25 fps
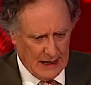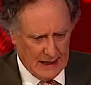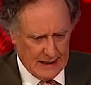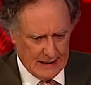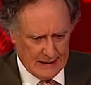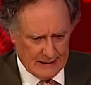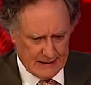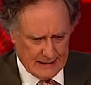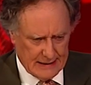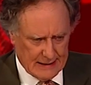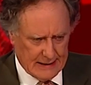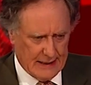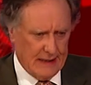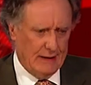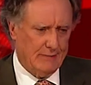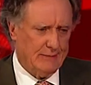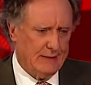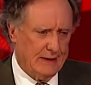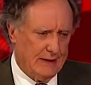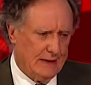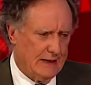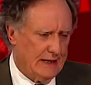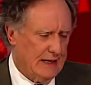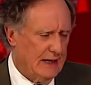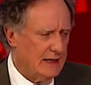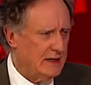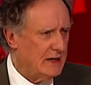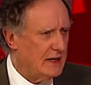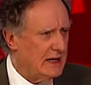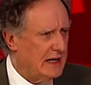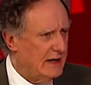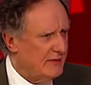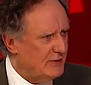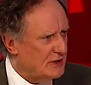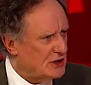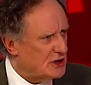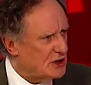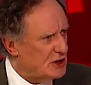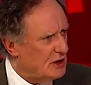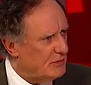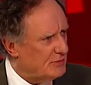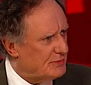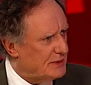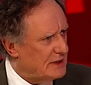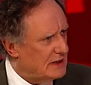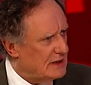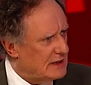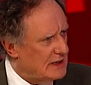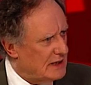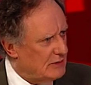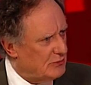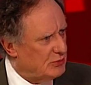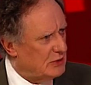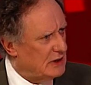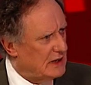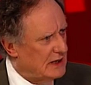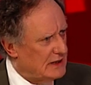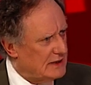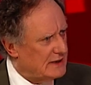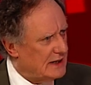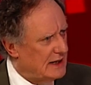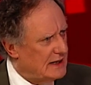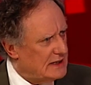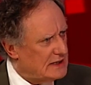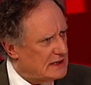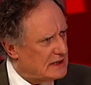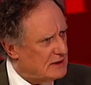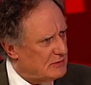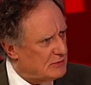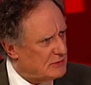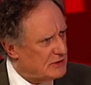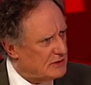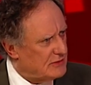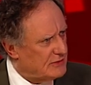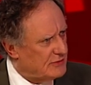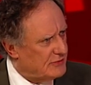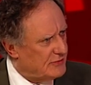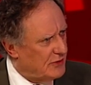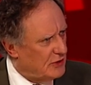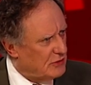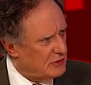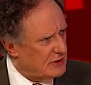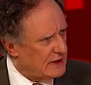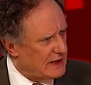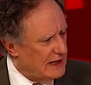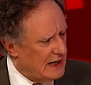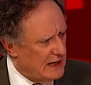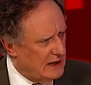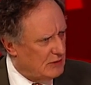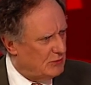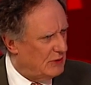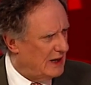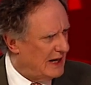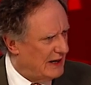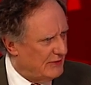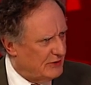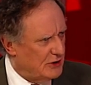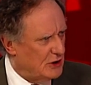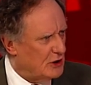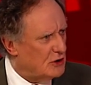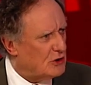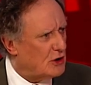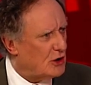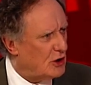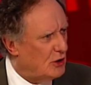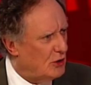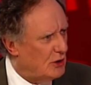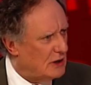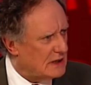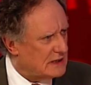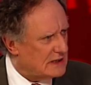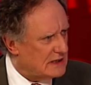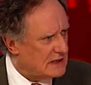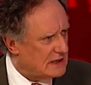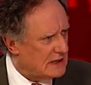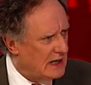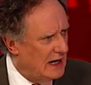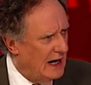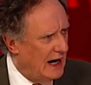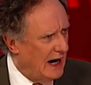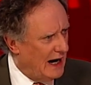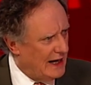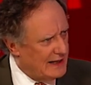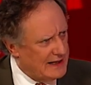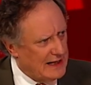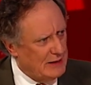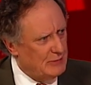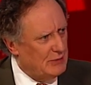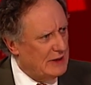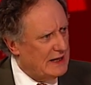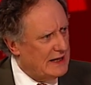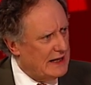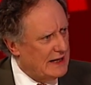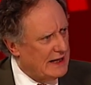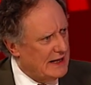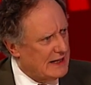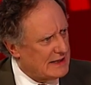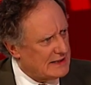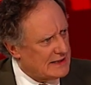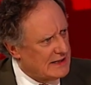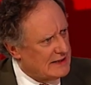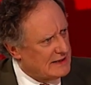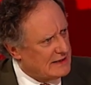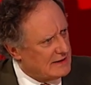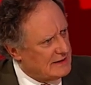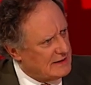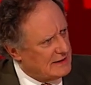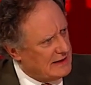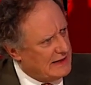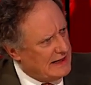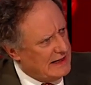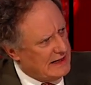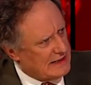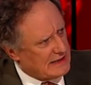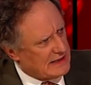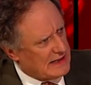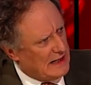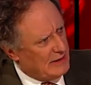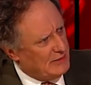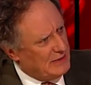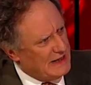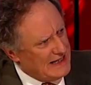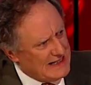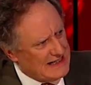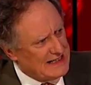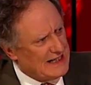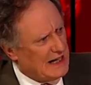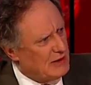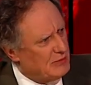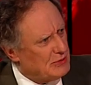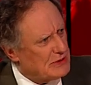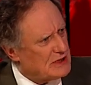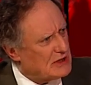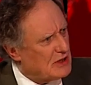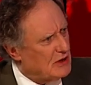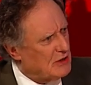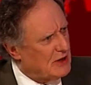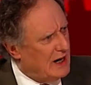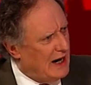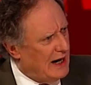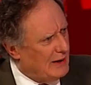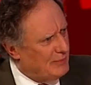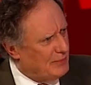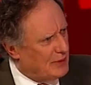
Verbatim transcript: and can we can you give us something that will entice them to vote again, and we'll have another go at it, and then we get access to the ESM? Isn't that what's going